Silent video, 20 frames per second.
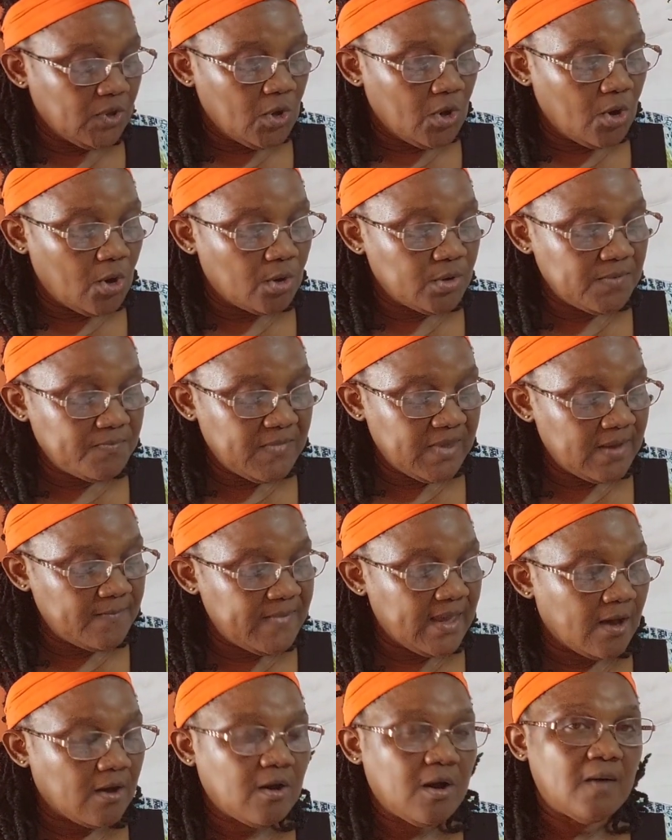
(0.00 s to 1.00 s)
or it may
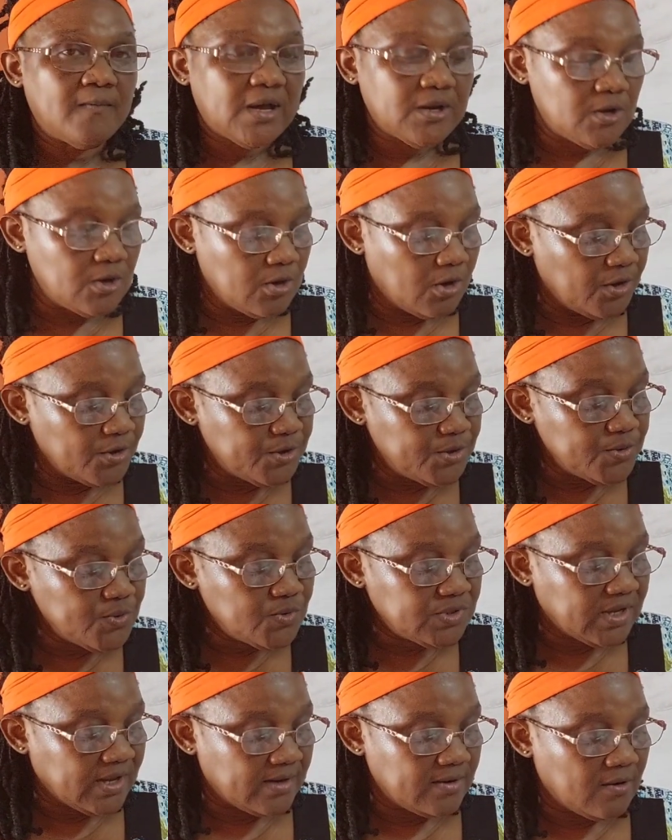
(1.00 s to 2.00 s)
be a common law
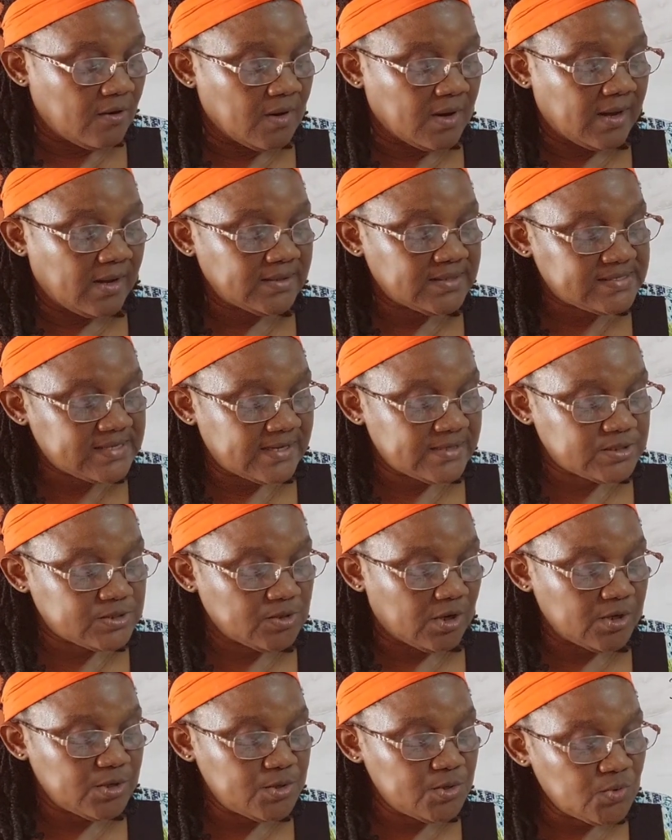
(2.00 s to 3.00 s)
union or
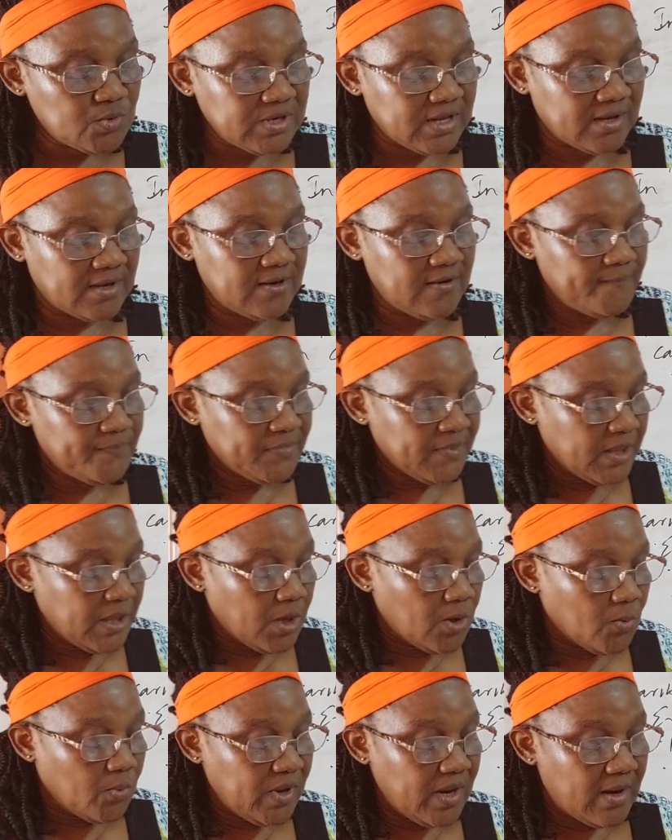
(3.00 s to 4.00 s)
consensual union
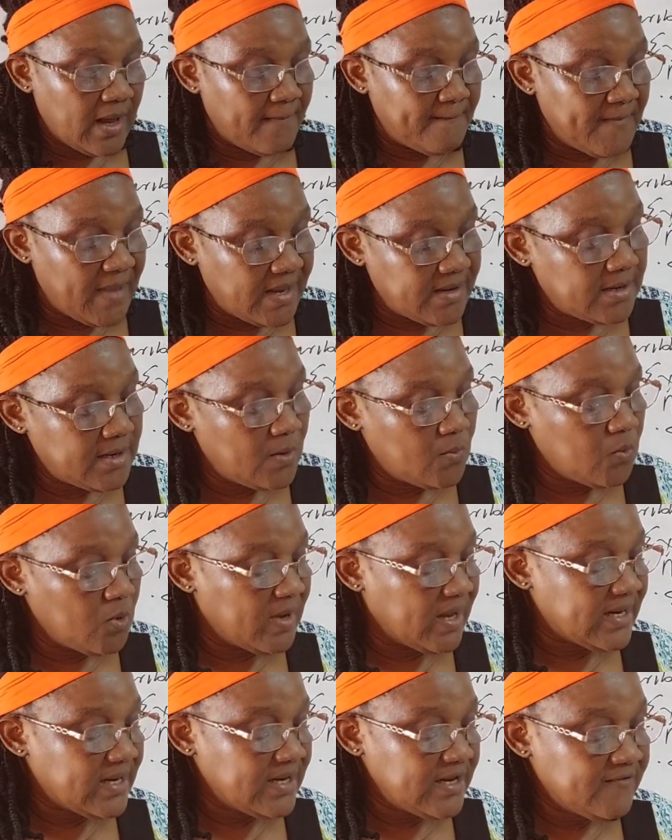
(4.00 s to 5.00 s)
where a man and a
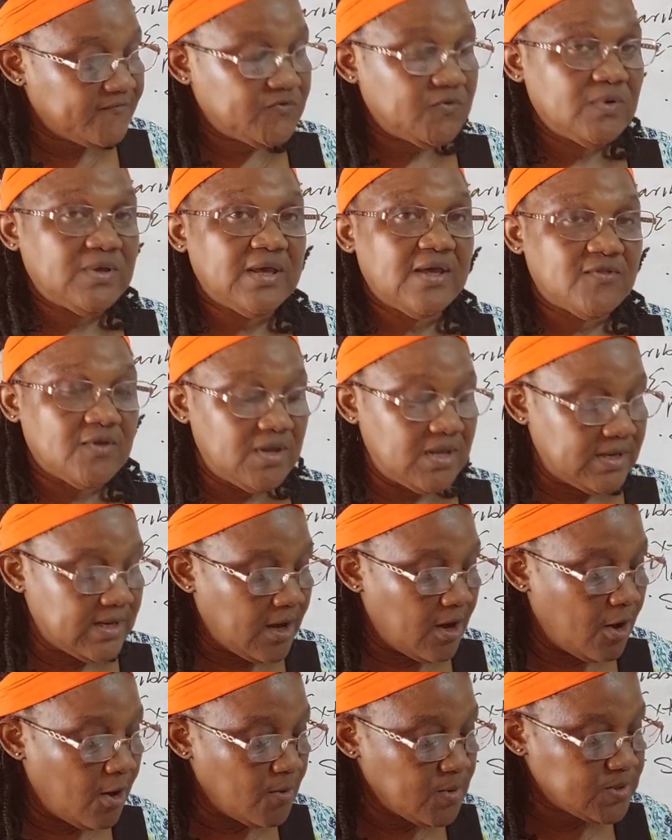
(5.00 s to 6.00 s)
woman live together in a
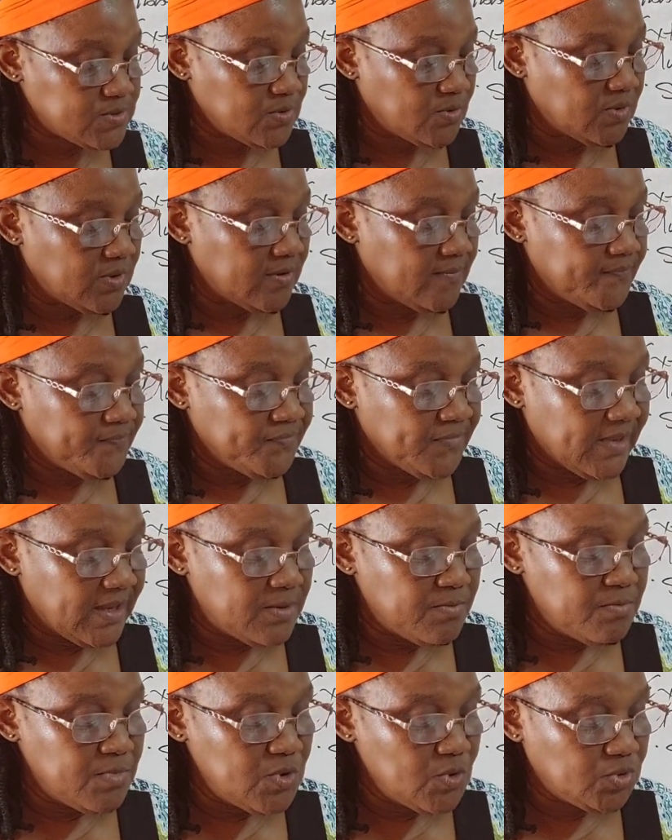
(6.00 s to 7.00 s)
household
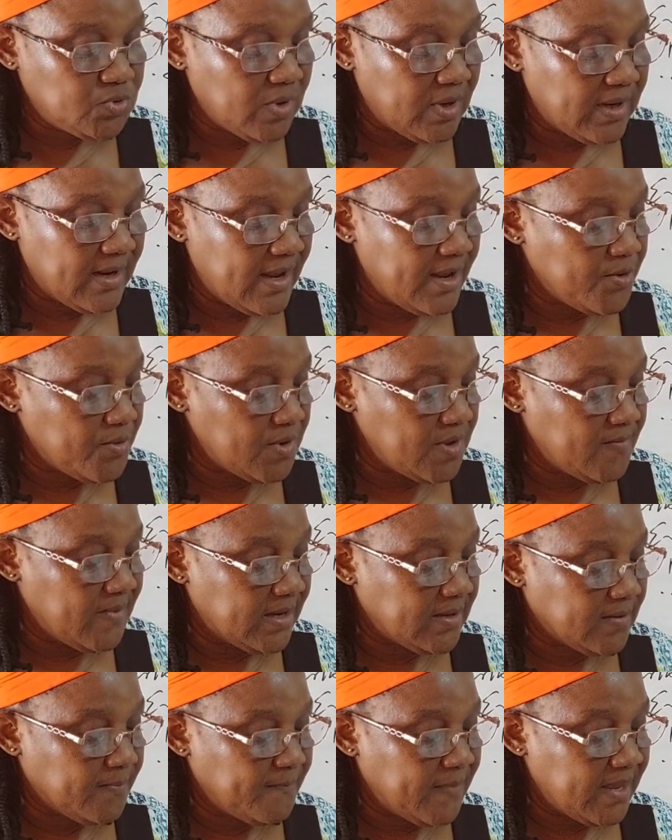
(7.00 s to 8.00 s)
in mutual
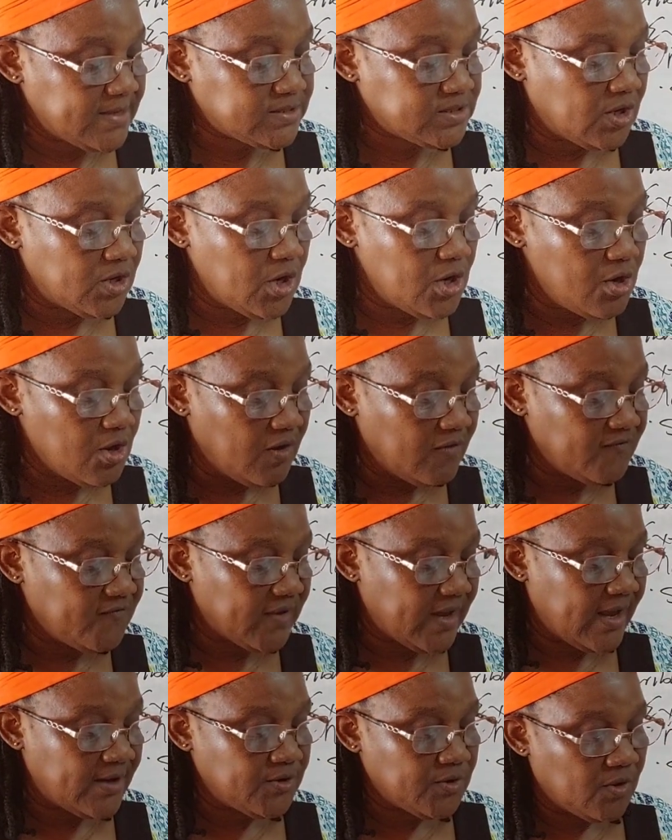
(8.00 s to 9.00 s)
agreement based on love
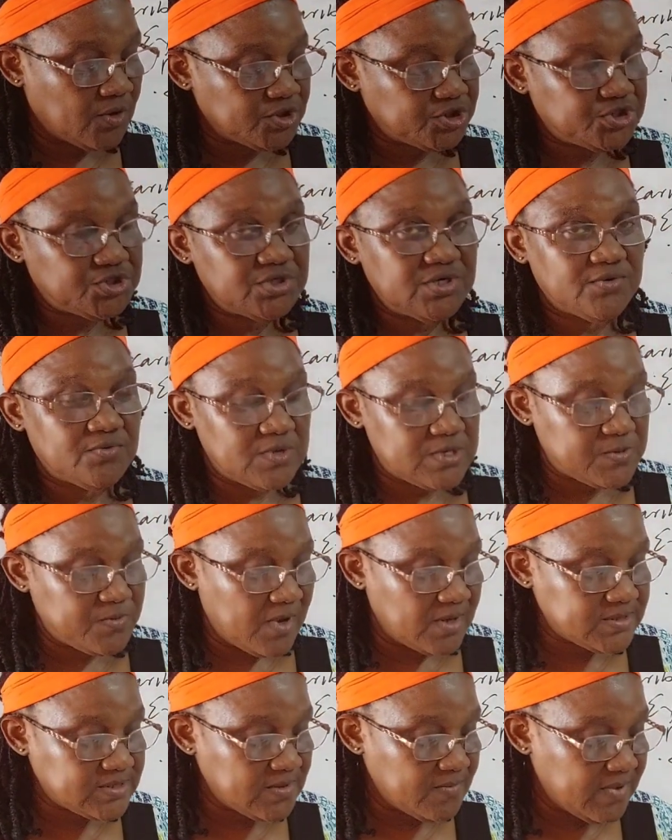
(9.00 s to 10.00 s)
and or shared
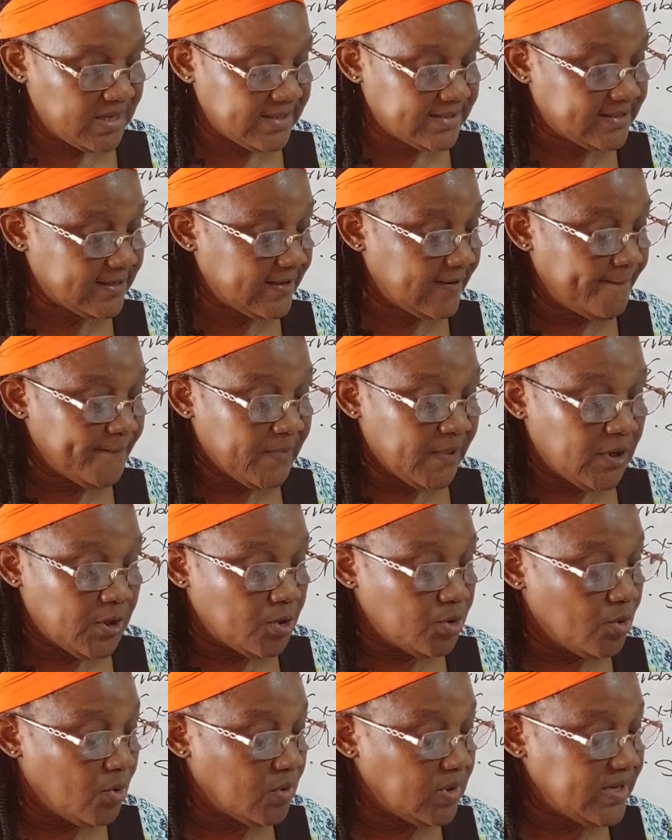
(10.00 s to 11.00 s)
responsibility.
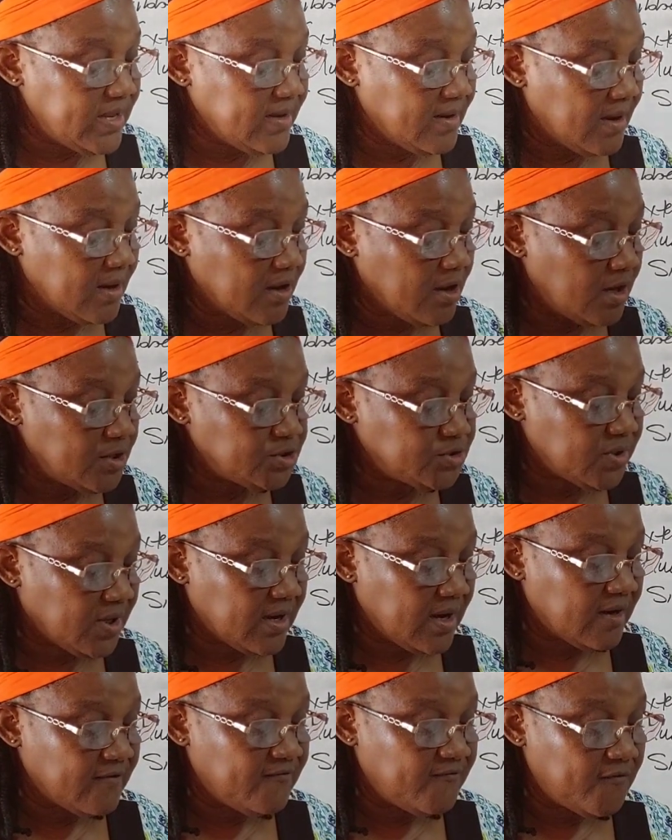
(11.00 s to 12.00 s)
No legal
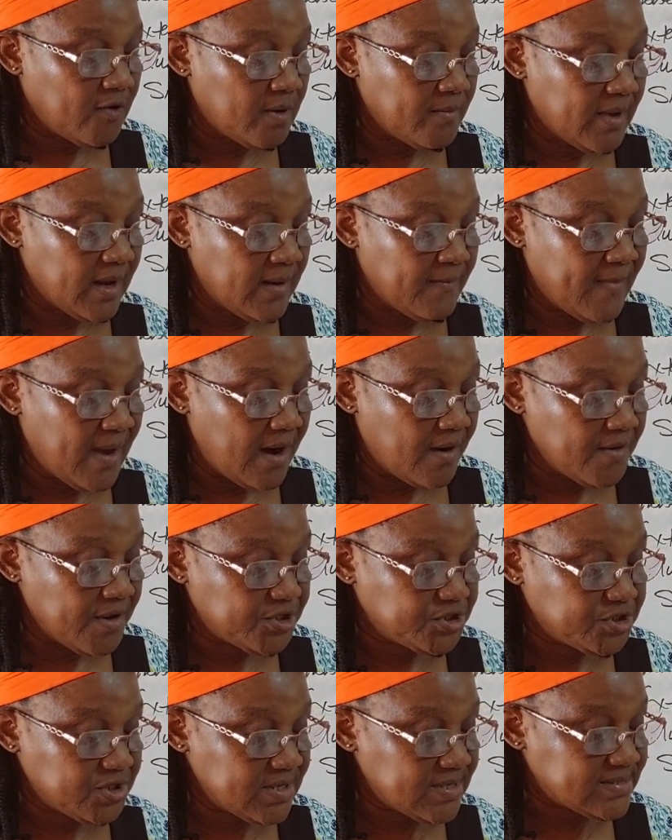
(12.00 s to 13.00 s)
contract or formal
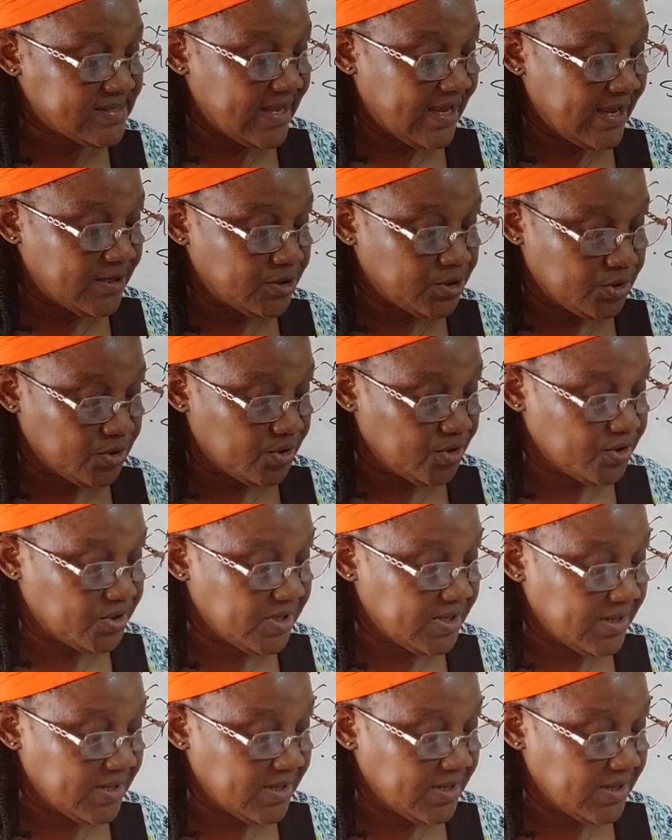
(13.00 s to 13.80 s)
marriage is entered